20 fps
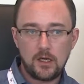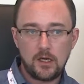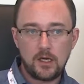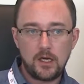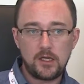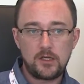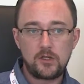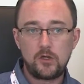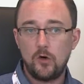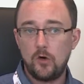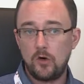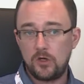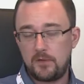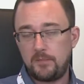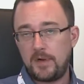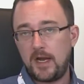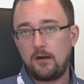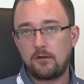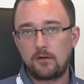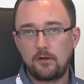I talked
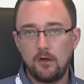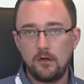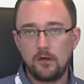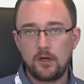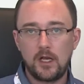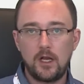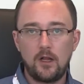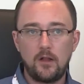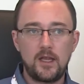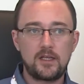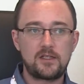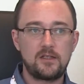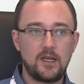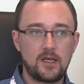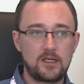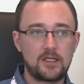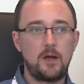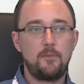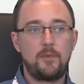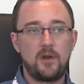about Gone Girl. That's an
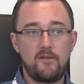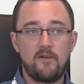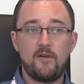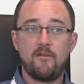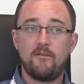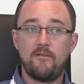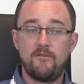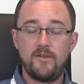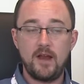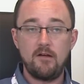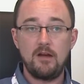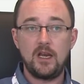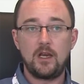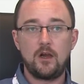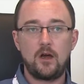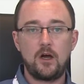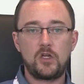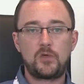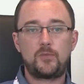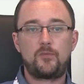example of a very
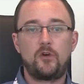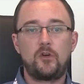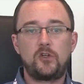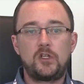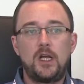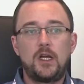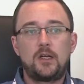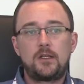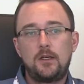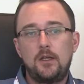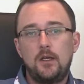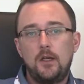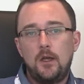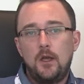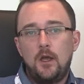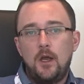large project.